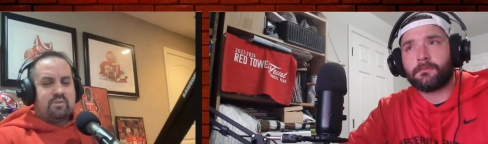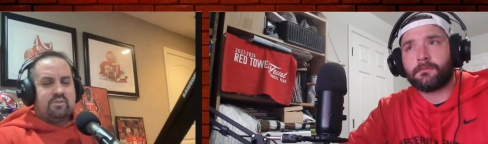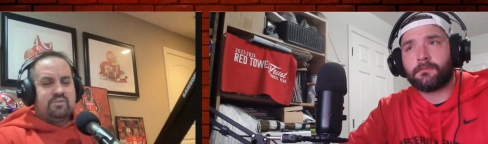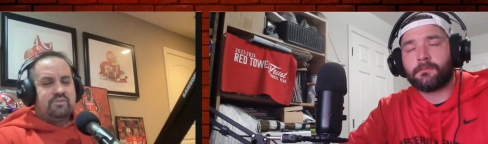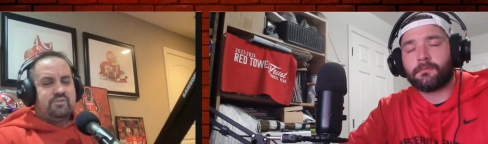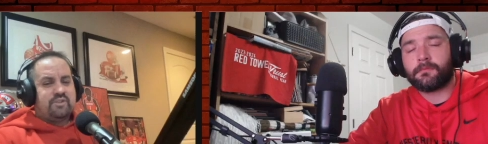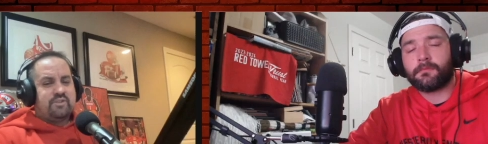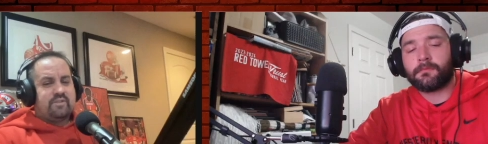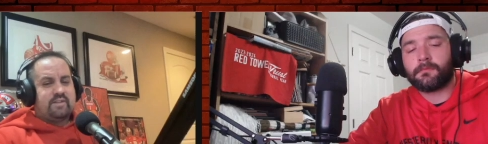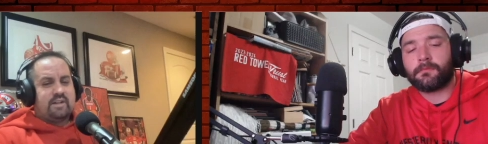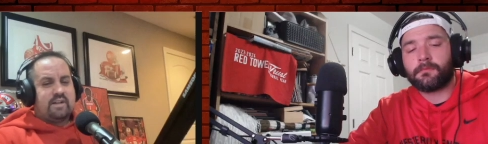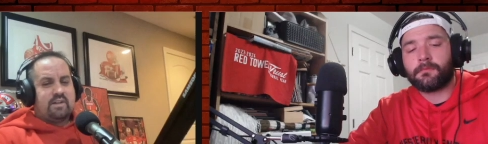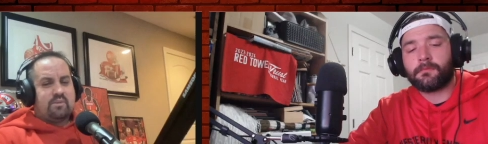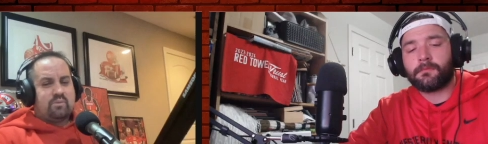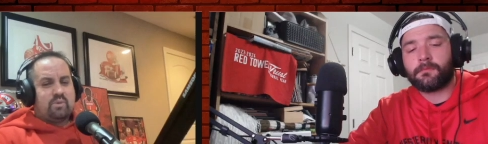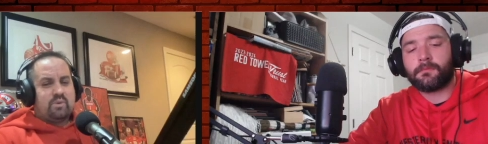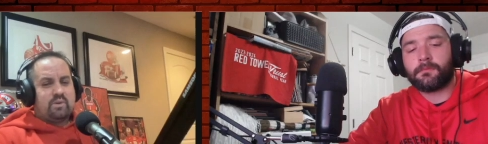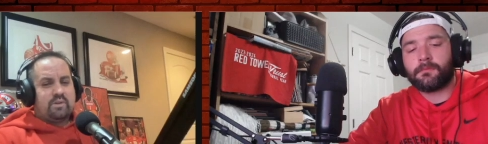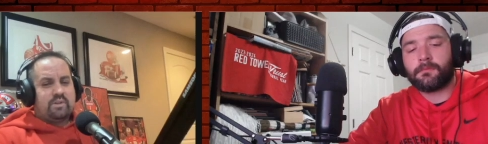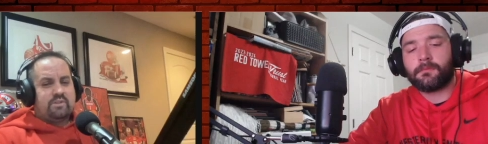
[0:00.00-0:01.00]
Speaker 1: 791
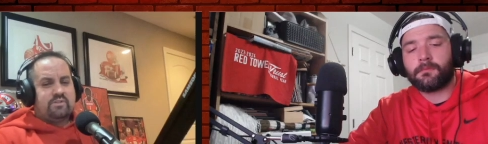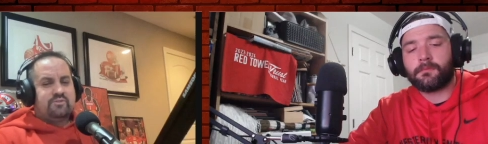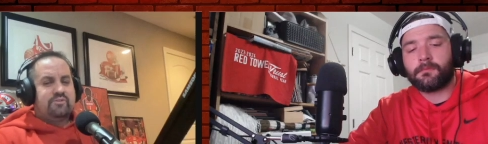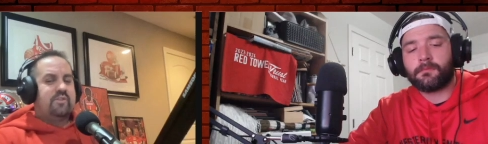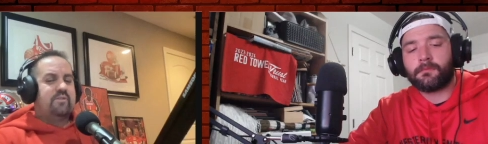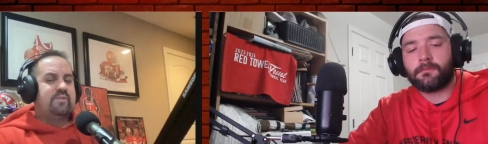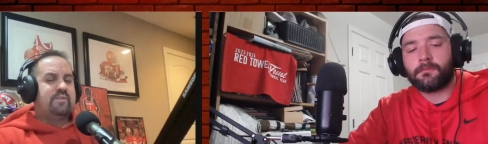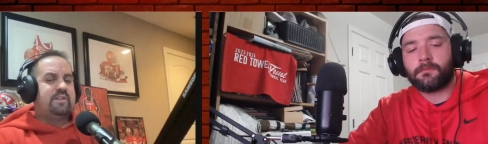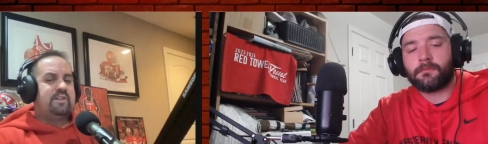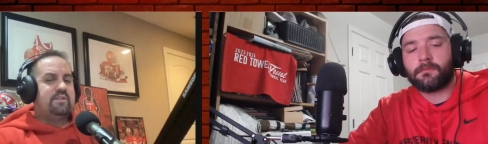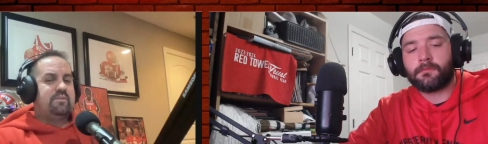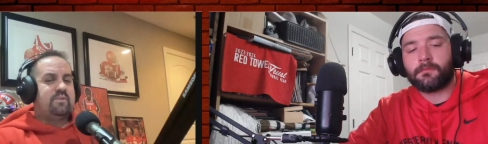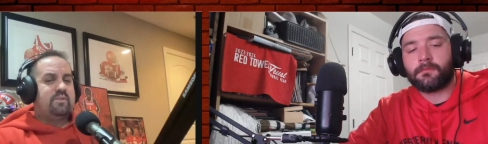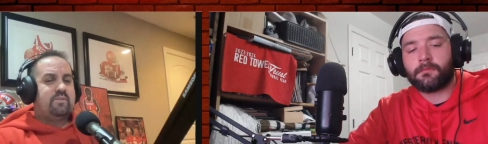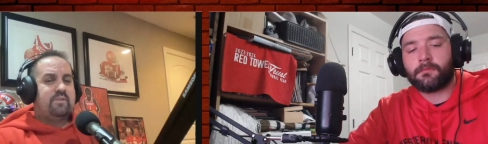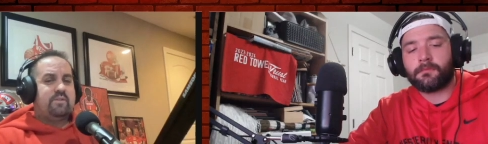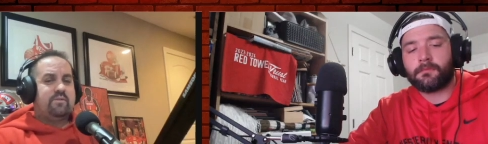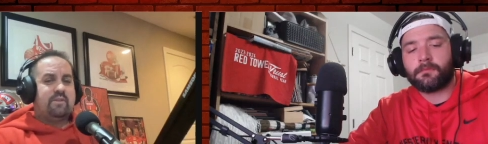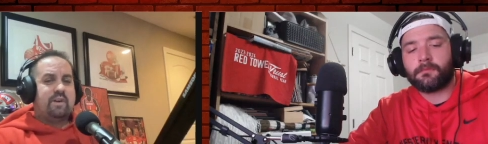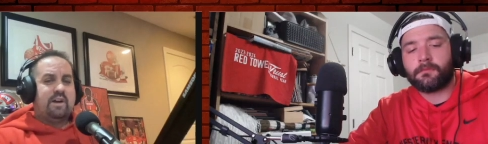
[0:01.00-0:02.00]

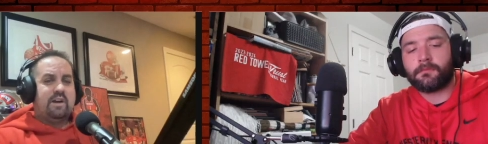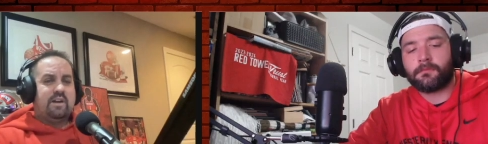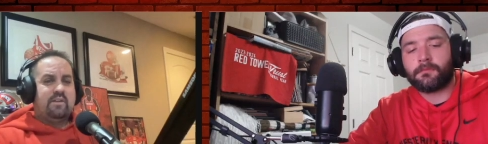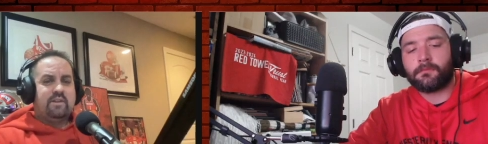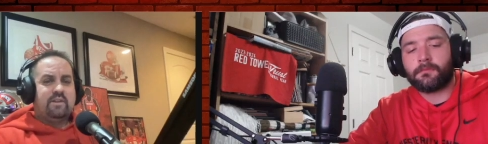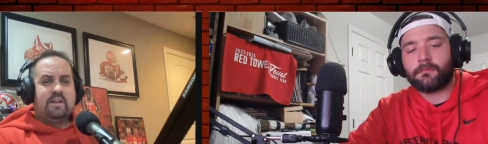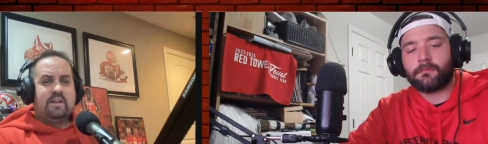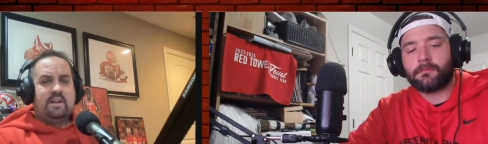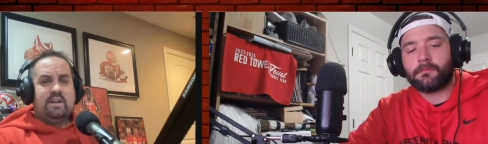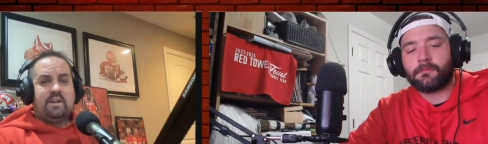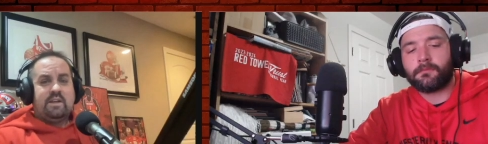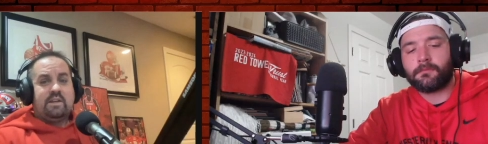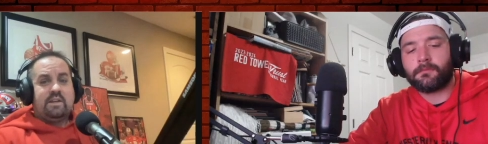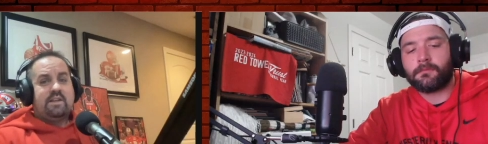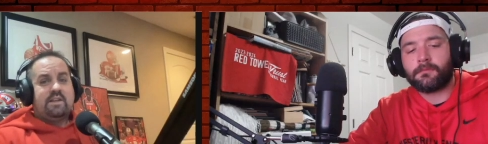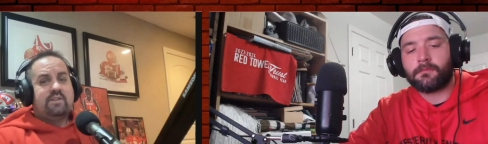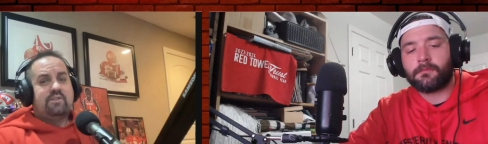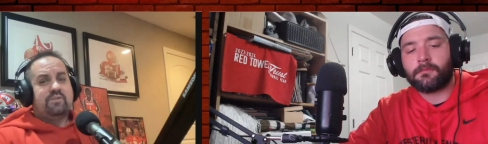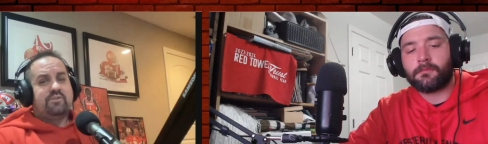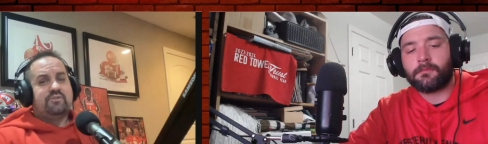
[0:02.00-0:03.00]
1755 and
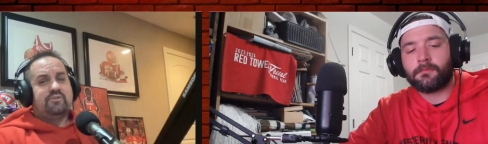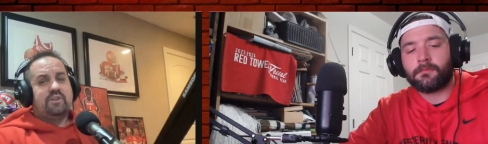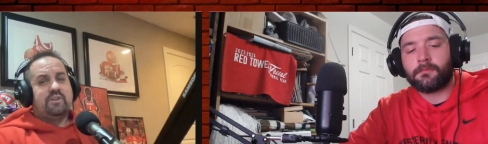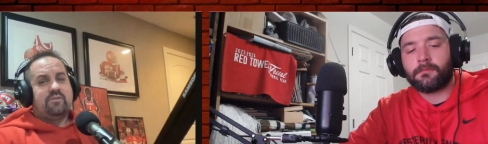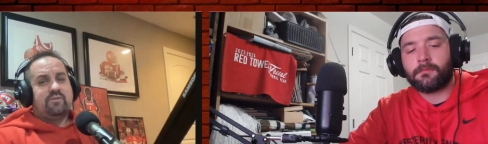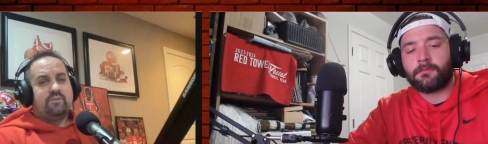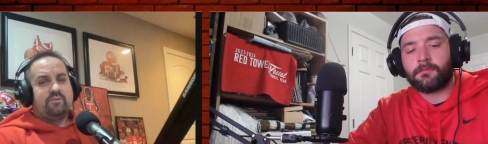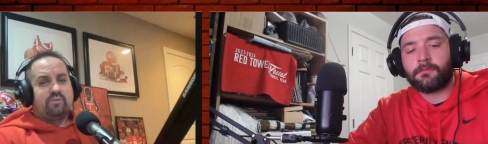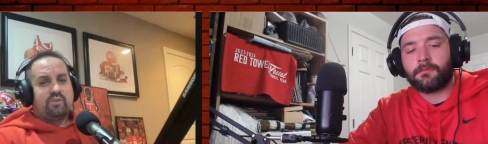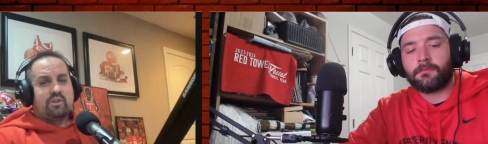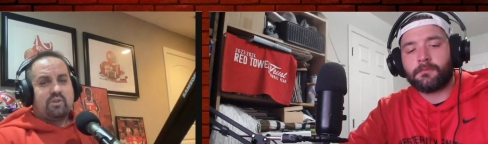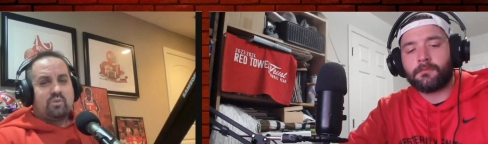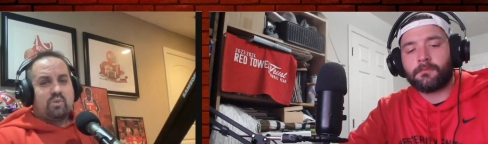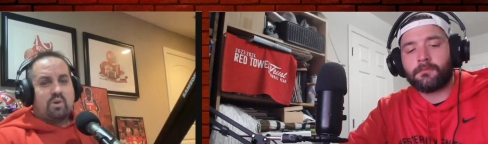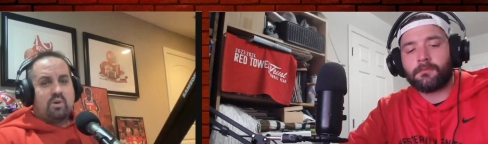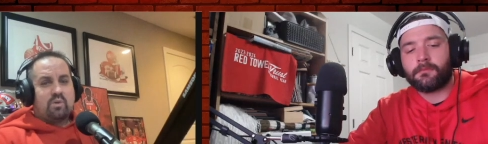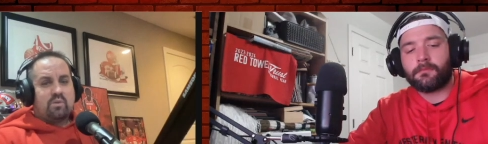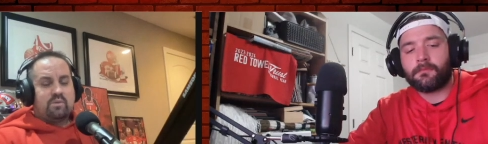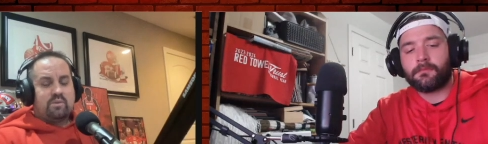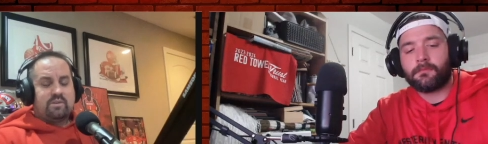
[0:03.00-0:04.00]
get yourself a free
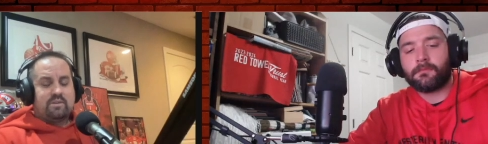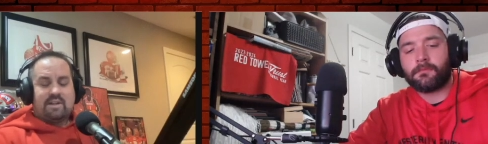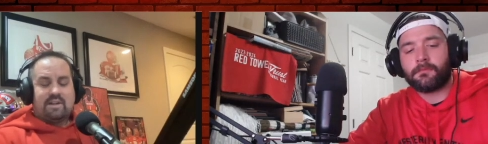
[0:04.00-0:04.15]
quote.